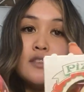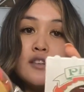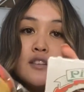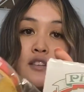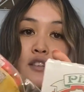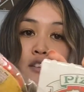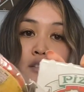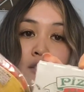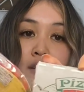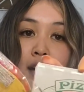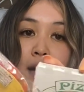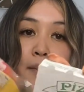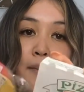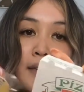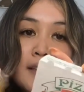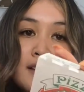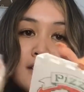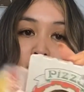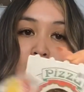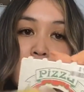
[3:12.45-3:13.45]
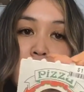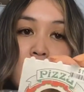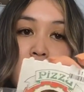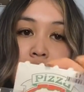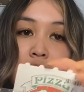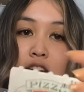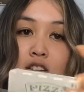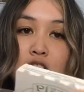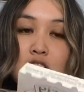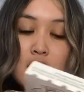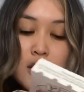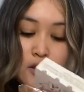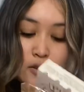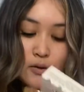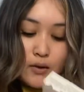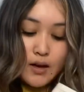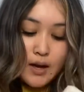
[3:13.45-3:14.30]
They're little gummies. I got a little taco